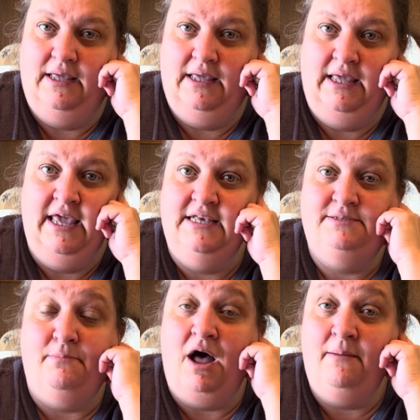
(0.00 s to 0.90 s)
his
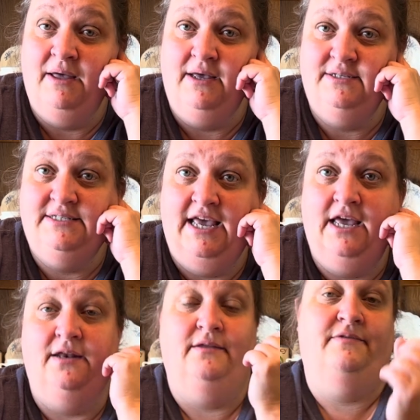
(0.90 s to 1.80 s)
mama
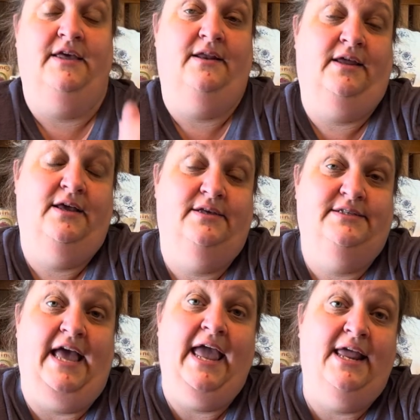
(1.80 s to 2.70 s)
said that
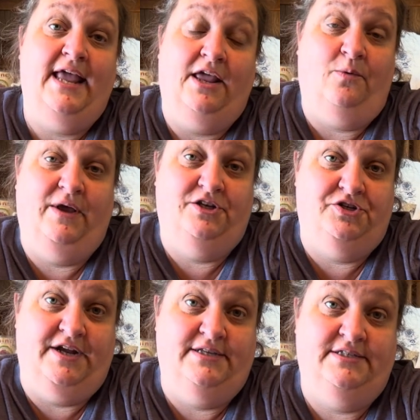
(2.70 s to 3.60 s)
his aunt had a wedding
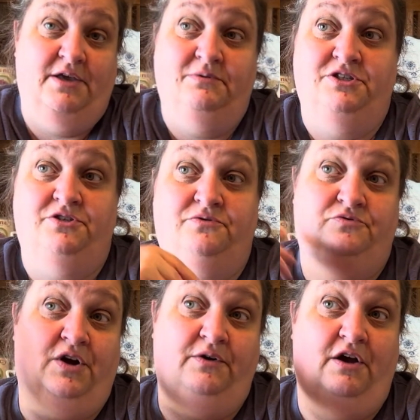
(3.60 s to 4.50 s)
dress that was
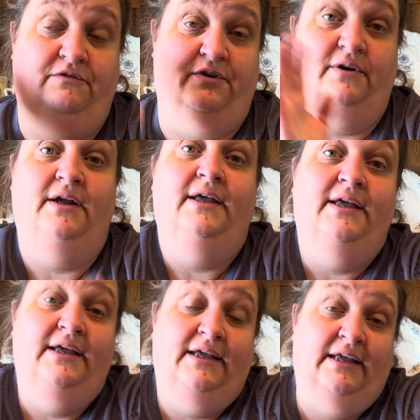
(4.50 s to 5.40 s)
thrown over
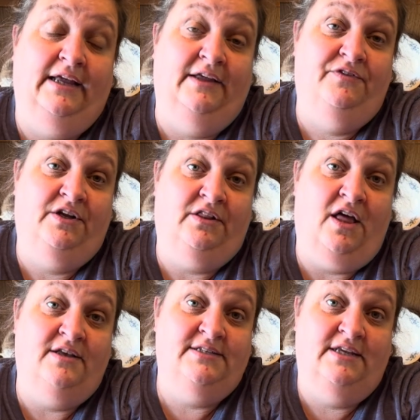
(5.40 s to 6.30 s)
in the
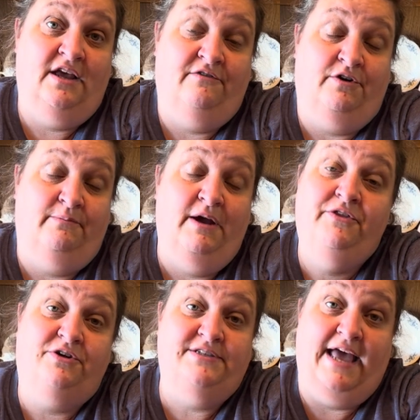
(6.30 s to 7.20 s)
closet of her
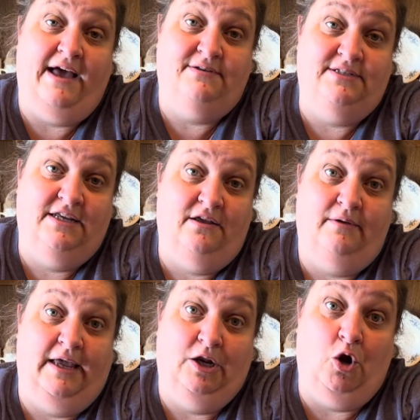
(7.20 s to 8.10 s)
mother's house in
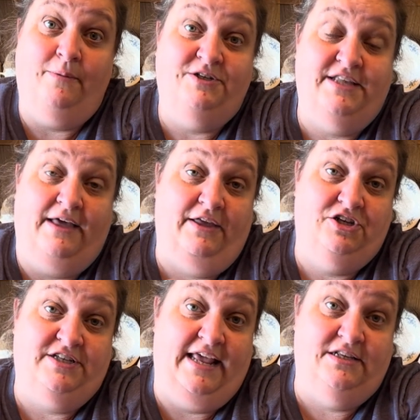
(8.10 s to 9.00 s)
a garbage sack. They
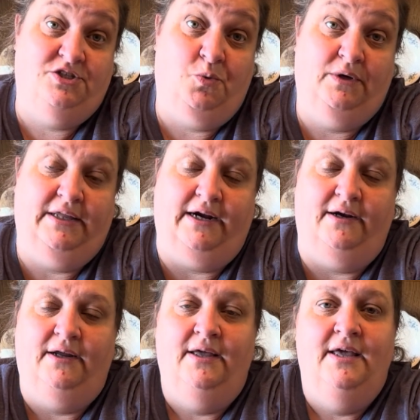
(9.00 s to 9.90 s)
just had it stored there.
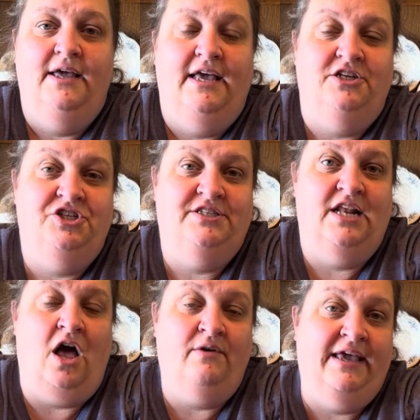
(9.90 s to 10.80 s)
And she said,
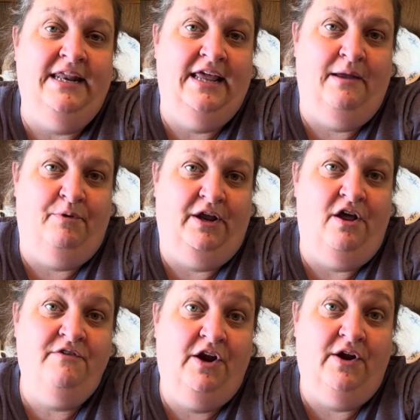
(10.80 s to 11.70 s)
I'll get it and bring it
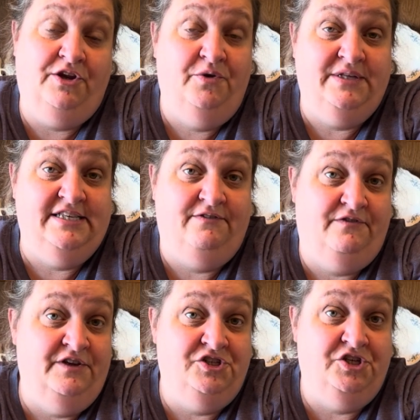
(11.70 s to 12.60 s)
over here and you can see if it
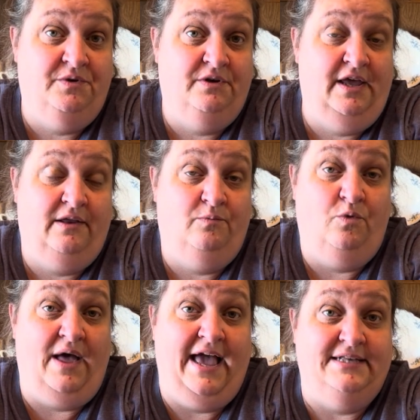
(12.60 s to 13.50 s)
fits you. And
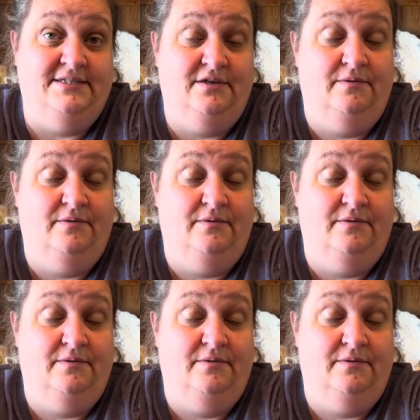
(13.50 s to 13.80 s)
we'll ask